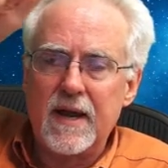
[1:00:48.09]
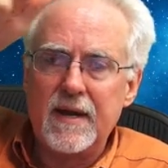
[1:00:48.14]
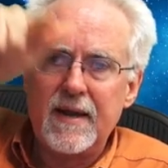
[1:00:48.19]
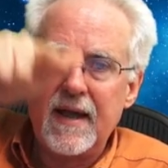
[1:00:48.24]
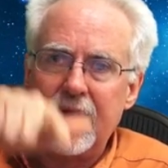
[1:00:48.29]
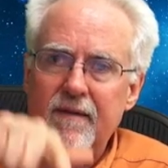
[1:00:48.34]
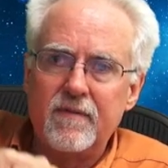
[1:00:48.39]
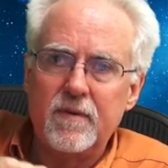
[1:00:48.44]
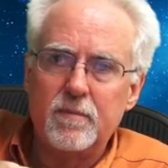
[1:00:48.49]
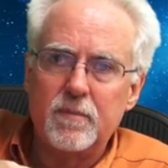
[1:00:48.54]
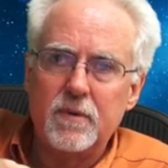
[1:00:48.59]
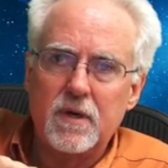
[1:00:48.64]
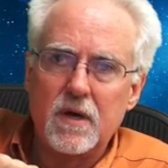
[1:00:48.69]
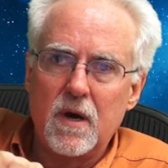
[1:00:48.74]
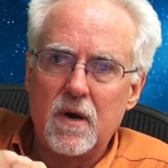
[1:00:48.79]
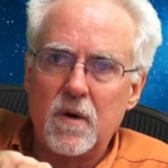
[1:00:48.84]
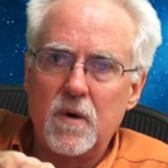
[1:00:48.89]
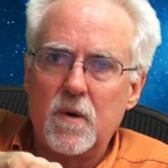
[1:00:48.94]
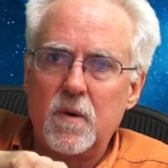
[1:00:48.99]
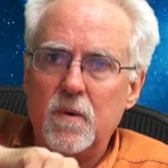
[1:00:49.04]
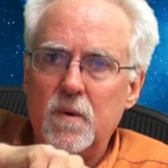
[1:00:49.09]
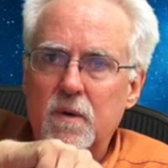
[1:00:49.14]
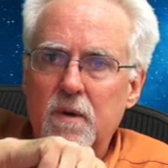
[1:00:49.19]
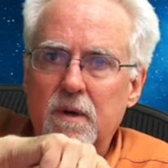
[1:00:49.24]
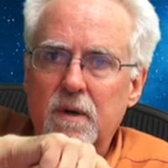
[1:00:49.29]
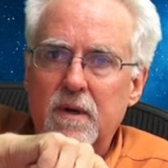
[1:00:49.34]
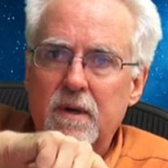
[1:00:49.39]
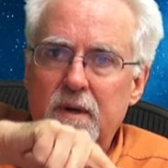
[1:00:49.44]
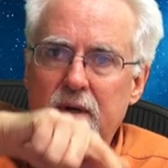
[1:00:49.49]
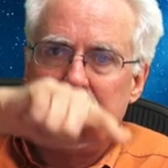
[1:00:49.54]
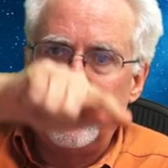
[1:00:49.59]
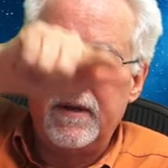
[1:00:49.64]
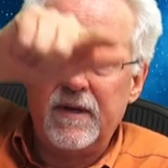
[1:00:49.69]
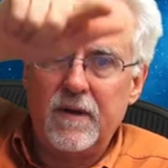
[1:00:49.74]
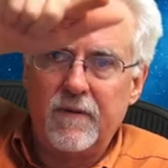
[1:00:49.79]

Have him go, you know,